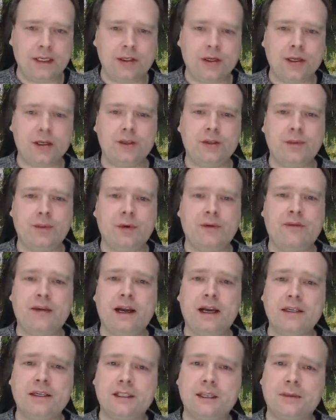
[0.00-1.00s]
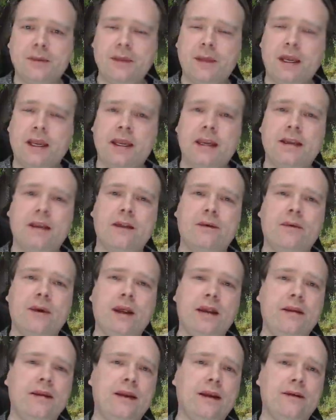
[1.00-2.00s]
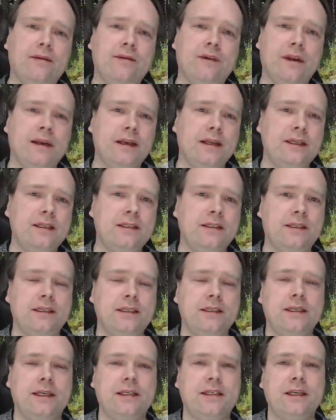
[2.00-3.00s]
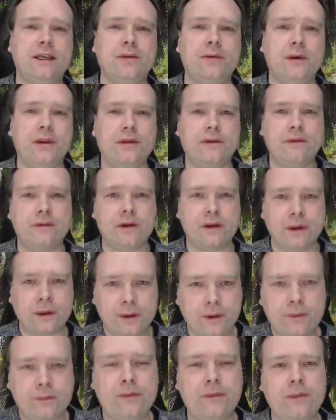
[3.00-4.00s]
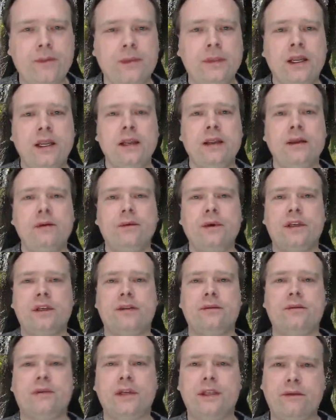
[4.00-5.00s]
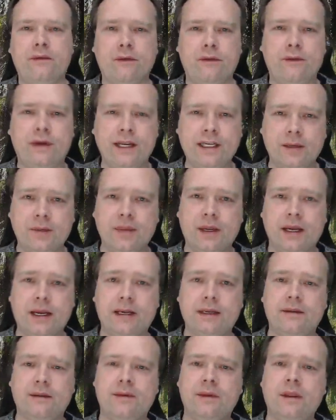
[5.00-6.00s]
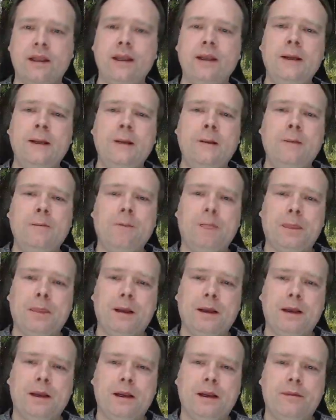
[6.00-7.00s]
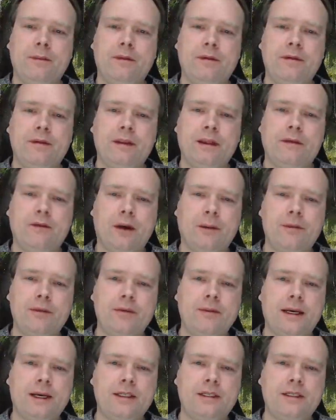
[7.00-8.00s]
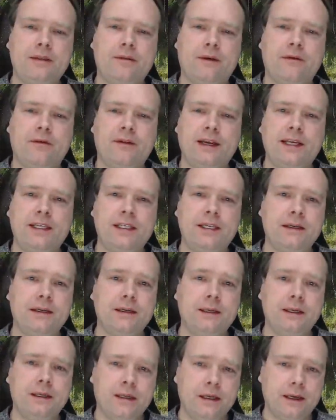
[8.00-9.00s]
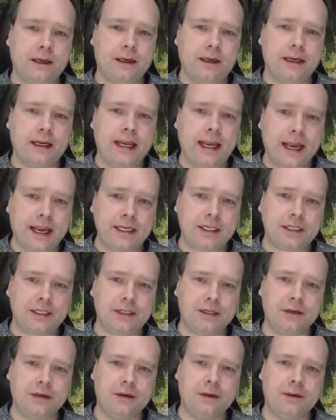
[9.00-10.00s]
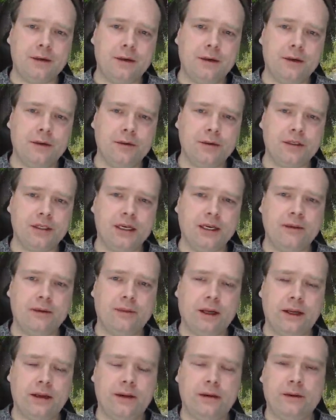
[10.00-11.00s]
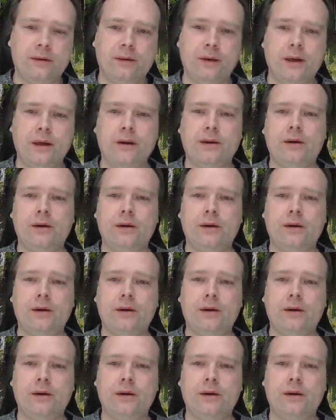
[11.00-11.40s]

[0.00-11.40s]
It should be faster, and the way they have done this is actually with the reflection part. They have optimized the reflection cache. Usually, when